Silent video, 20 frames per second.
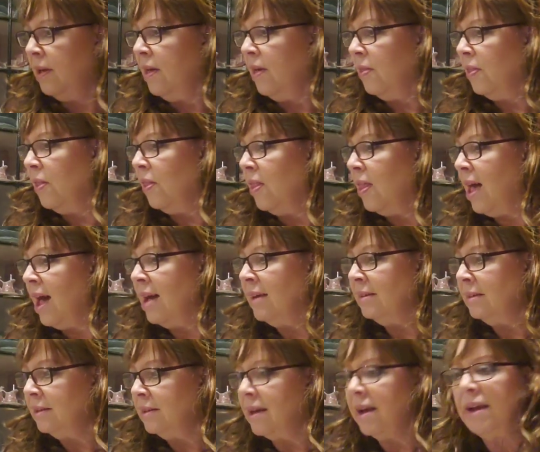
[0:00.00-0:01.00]
the
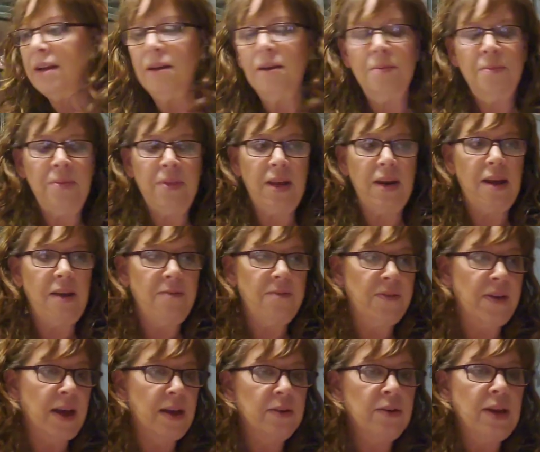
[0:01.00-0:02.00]
last item that I
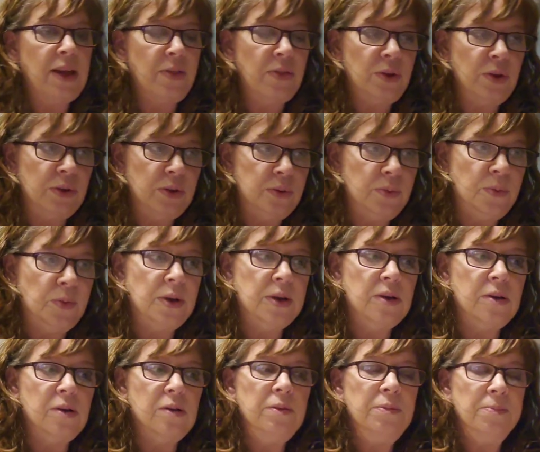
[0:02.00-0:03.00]
found at the
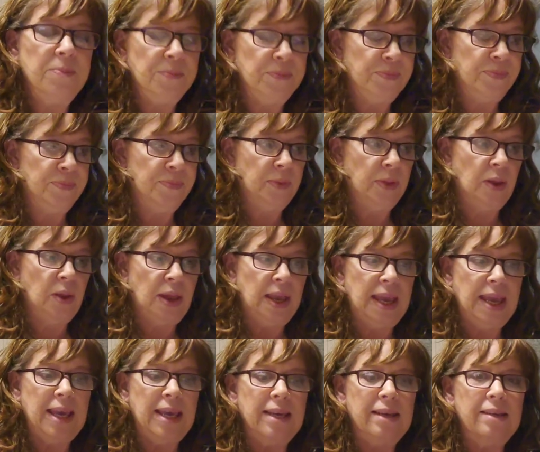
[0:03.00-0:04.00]
Goodwill
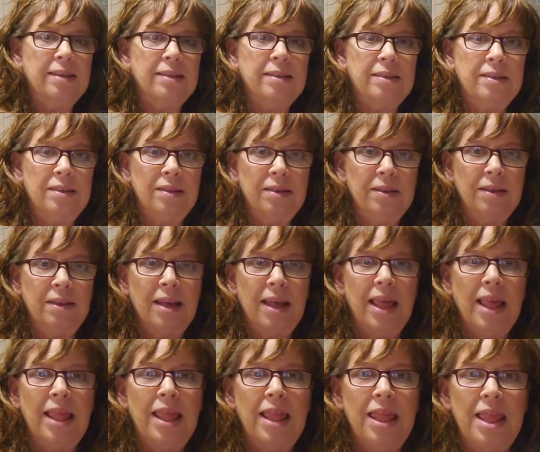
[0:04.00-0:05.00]
is
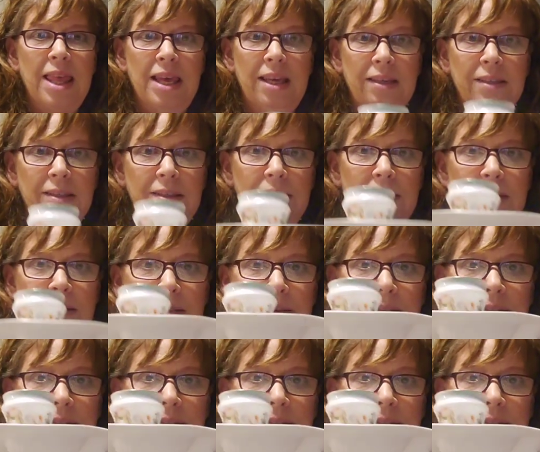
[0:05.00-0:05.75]
this.